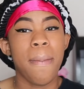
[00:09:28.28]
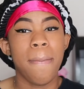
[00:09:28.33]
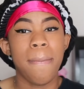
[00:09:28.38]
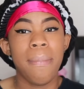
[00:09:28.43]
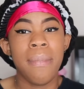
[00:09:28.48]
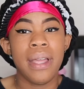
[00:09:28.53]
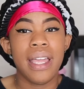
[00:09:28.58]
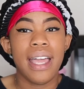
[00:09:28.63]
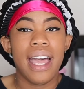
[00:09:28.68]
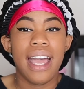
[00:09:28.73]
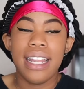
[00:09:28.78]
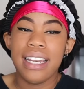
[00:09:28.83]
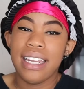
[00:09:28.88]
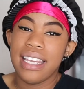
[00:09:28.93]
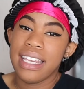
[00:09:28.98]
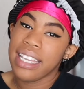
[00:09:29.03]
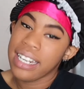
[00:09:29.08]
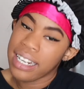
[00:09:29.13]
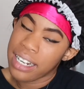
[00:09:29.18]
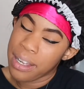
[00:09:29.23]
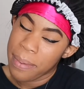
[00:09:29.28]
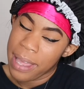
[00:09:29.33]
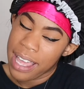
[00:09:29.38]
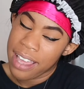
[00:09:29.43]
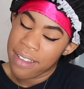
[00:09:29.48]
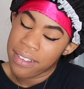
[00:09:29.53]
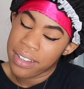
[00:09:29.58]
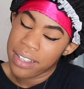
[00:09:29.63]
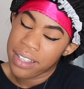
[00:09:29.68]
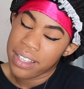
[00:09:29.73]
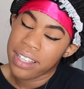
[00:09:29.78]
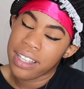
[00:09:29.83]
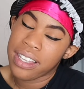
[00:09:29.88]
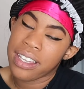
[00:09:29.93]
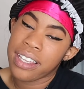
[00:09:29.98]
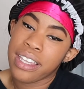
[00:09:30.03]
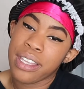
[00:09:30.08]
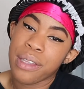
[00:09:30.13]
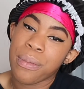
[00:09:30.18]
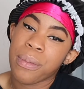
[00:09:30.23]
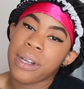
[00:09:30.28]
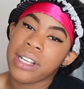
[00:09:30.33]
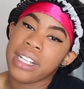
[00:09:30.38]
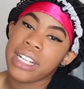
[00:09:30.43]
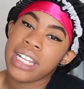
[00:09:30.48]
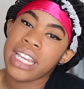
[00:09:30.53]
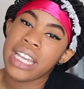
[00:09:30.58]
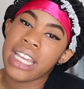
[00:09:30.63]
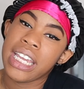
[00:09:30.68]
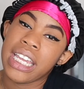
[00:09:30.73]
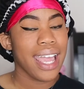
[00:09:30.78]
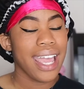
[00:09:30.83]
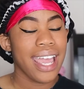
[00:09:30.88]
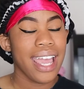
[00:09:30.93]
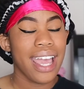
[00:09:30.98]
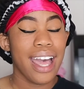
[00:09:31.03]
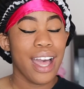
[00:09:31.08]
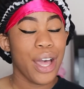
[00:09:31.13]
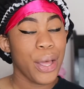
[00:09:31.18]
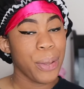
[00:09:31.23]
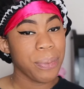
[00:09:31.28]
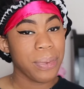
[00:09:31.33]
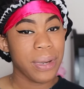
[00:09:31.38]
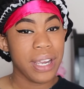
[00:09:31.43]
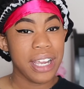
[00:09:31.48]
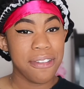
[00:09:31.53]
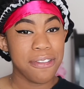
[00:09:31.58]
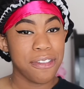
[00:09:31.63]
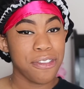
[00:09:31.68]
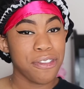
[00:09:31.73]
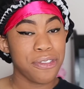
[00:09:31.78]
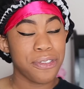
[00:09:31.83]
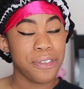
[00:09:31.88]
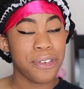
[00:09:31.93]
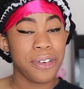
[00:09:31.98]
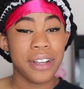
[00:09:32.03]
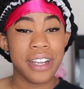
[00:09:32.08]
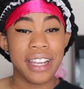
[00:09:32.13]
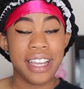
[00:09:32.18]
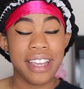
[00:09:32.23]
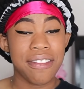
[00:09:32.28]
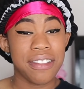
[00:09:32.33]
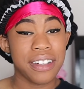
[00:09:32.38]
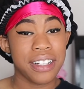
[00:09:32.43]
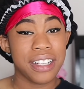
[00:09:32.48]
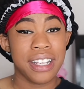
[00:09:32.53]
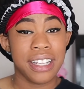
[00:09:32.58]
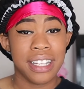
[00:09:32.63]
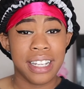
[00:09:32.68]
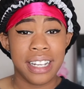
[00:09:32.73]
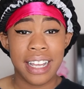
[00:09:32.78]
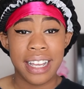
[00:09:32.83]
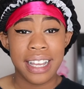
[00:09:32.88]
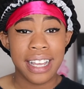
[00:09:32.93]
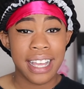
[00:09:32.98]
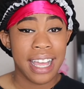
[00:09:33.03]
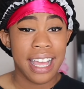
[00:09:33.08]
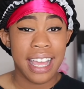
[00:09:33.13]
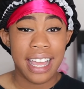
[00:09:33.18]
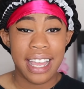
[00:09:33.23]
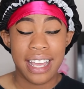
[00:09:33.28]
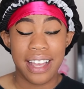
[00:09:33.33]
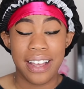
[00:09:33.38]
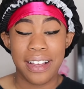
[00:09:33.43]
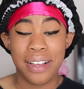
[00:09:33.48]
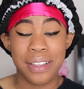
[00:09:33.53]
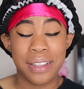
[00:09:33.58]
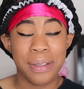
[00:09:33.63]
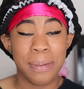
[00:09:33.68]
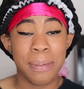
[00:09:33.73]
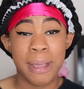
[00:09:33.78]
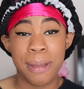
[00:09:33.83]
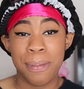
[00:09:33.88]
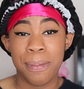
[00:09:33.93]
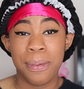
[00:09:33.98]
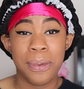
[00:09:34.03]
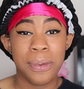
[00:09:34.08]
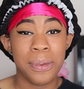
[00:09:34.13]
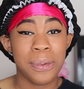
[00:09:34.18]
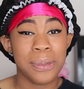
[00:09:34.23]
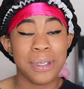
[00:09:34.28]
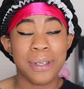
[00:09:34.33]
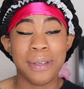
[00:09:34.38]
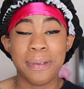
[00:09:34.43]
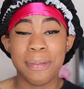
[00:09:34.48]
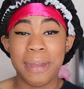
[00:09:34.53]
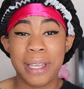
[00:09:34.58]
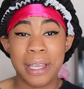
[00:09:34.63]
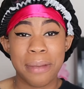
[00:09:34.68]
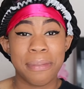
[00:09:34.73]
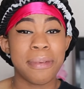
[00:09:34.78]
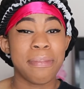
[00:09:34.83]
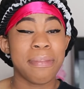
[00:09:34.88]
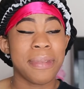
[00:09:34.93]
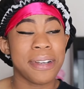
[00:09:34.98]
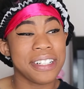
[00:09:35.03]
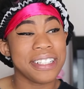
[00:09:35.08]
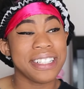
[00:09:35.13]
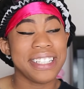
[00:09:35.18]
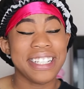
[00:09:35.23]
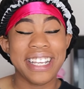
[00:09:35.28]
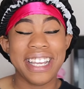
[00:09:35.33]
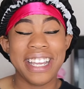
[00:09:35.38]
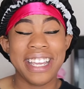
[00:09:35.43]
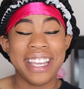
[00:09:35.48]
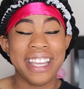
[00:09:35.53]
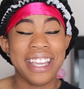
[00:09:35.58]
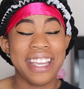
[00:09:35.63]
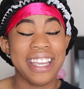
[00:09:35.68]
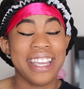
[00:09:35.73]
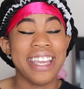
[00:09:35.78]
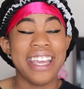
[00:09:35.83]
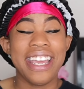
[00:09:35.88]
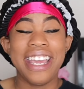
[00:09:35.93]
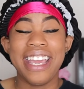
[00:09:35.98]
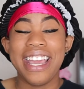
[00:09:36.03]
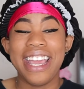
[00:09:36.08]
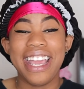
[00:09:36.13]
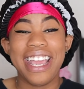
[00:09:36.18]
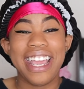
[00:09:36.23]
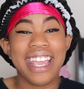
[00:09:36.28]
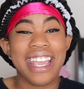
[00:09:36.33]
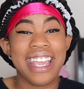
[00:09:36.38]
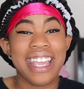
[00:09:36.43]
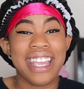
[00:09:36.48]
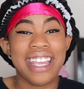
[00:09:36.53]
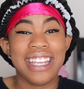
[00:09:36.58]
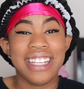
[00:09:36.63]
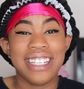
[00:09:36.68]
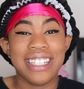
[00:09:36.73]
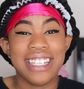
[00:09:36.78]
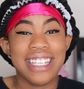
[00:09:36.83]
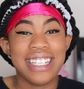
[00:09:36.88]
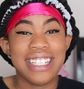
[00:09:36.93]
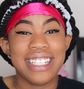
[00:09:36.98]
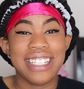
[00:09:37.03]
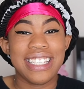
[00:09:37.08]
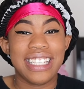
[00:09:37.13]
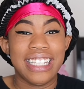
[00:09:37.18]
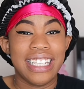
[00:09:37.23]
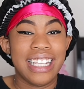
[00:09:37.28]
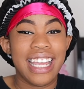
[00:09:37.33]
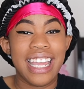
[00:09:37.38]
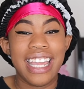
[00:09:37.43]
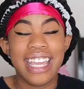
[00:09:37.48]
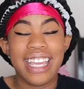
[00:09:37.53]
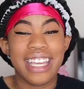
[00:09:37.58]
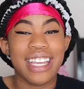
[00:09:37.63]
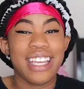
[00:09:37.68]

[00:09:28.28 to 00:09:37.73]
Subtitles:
But I did end up having a good birthday, and I'm grateful for everything that I got. All the people who told me happy birthday, and just like,